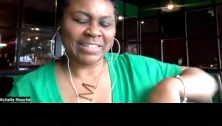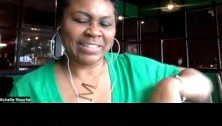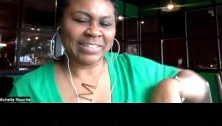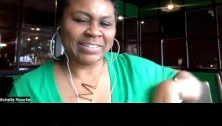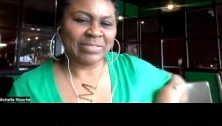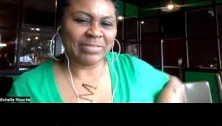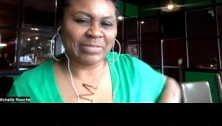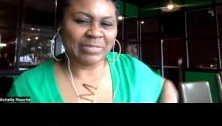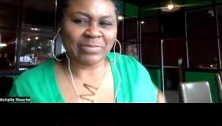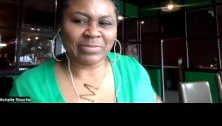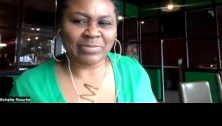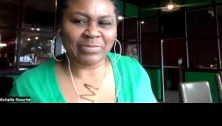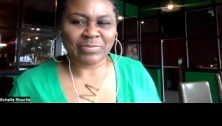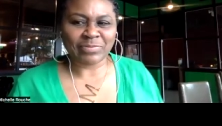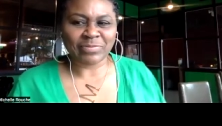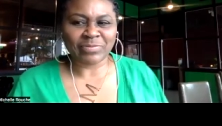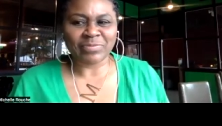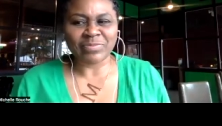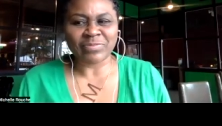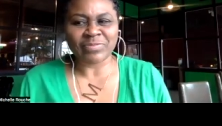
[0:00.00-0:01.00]
Um,
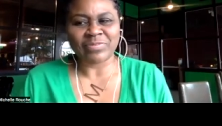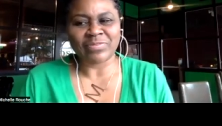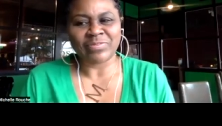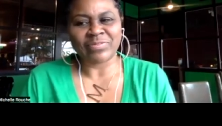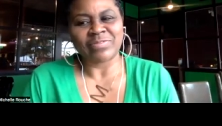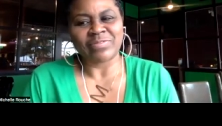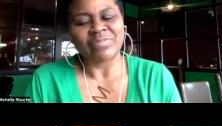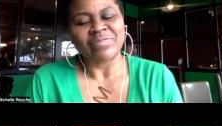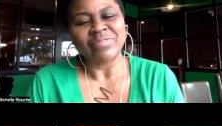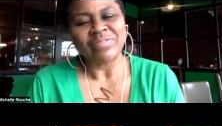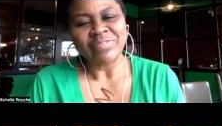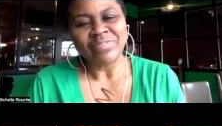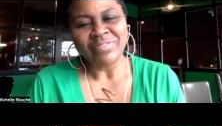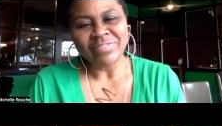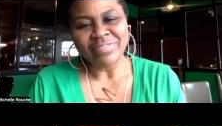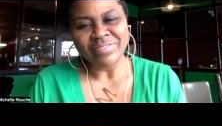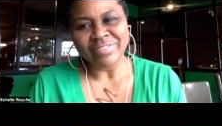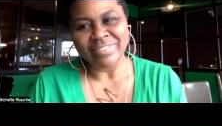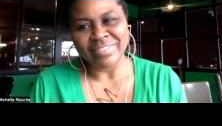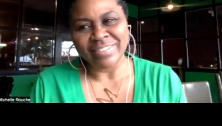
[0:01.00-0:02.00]
you
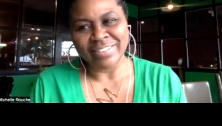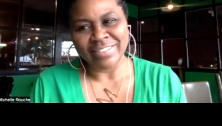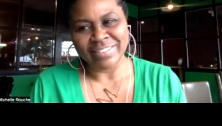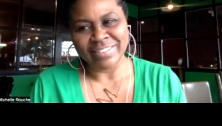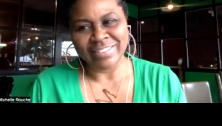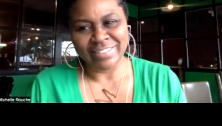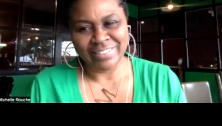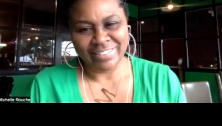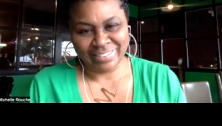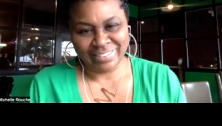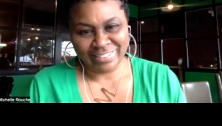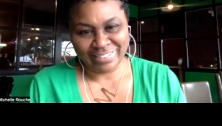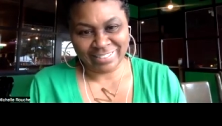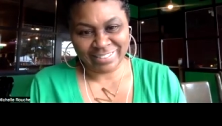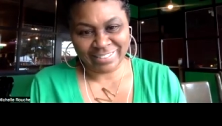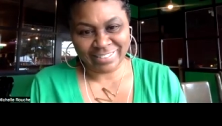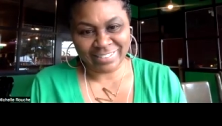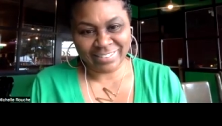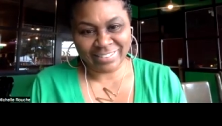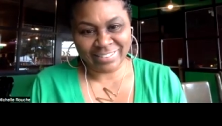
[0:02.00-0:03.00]
know, I'm gonna
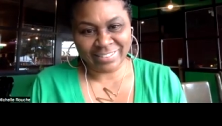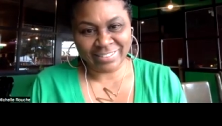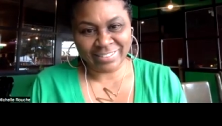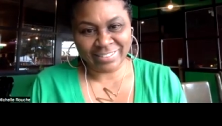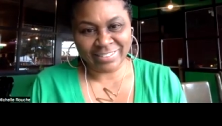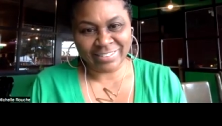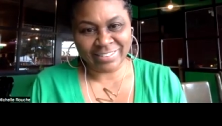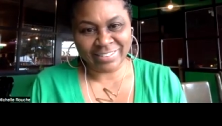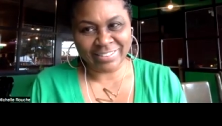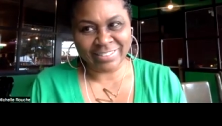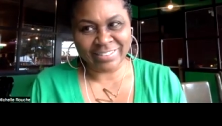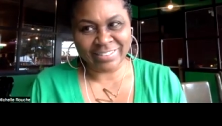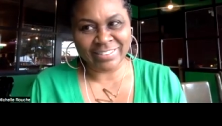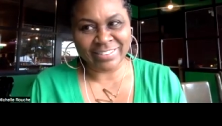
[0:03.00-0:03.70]
go